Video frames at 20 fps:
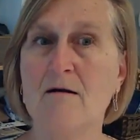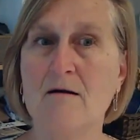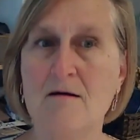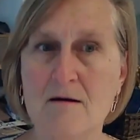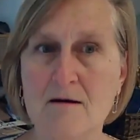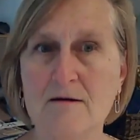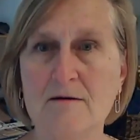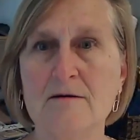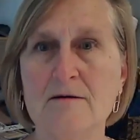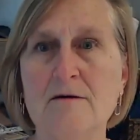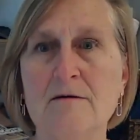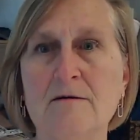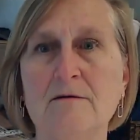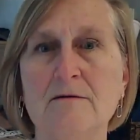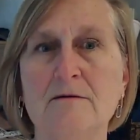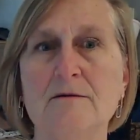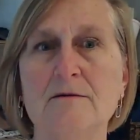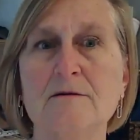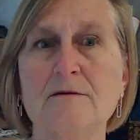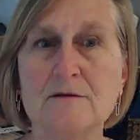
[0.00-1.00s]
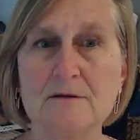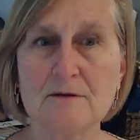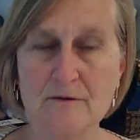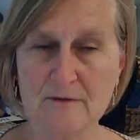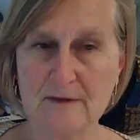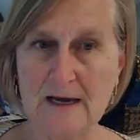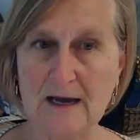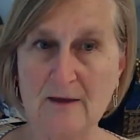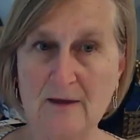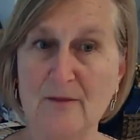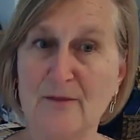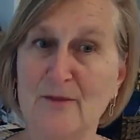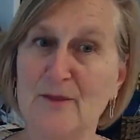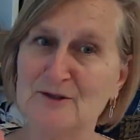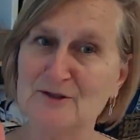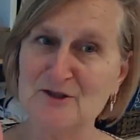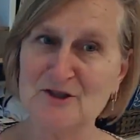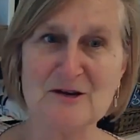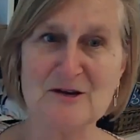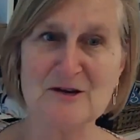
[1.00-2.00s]
hard so that
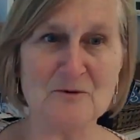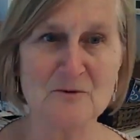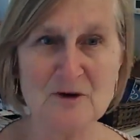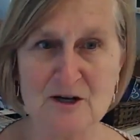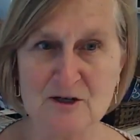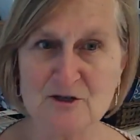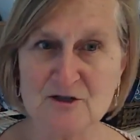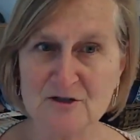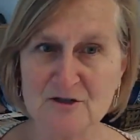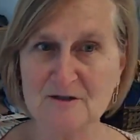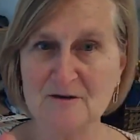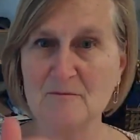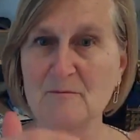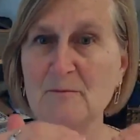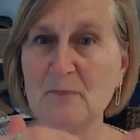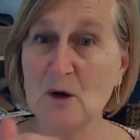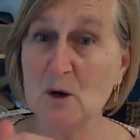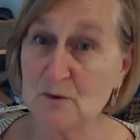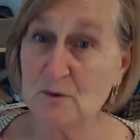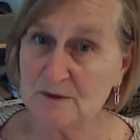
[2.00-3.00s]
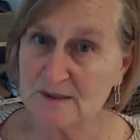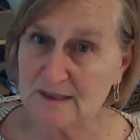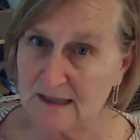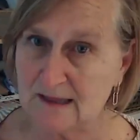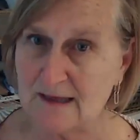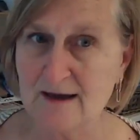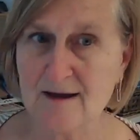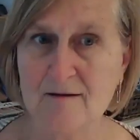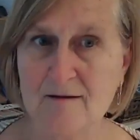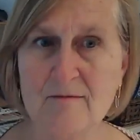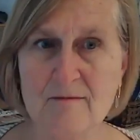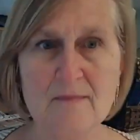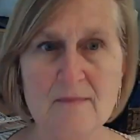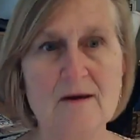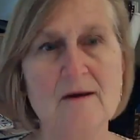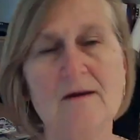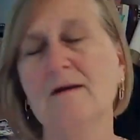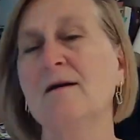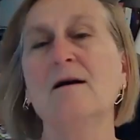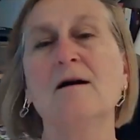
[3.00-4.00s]
the generation post them
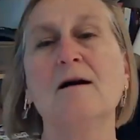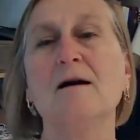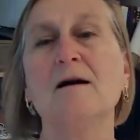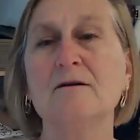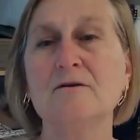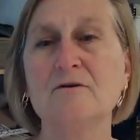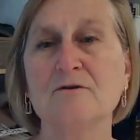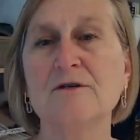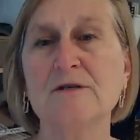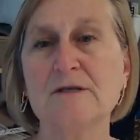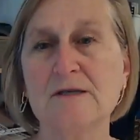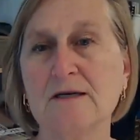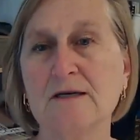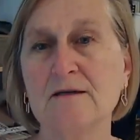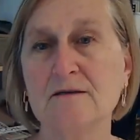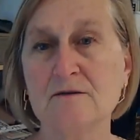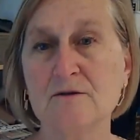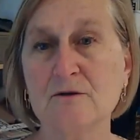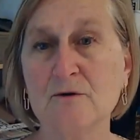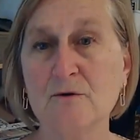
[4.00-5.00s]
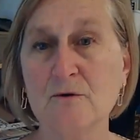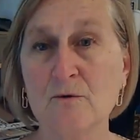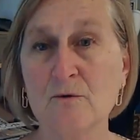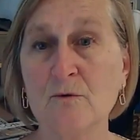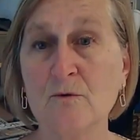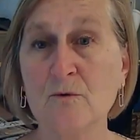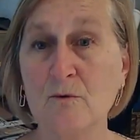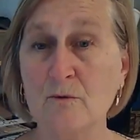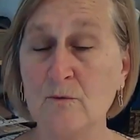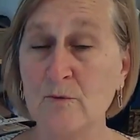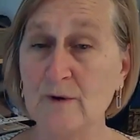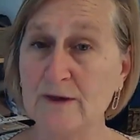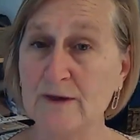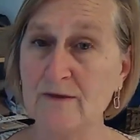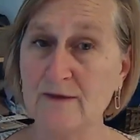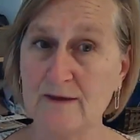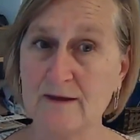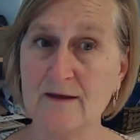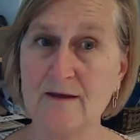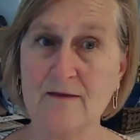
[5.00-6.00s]
understands who
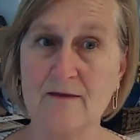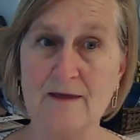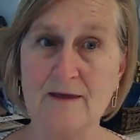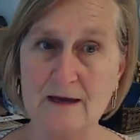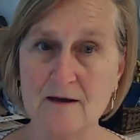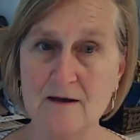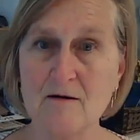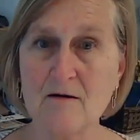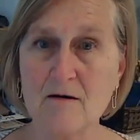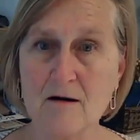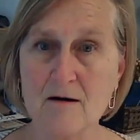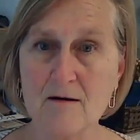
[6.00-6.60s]
we think they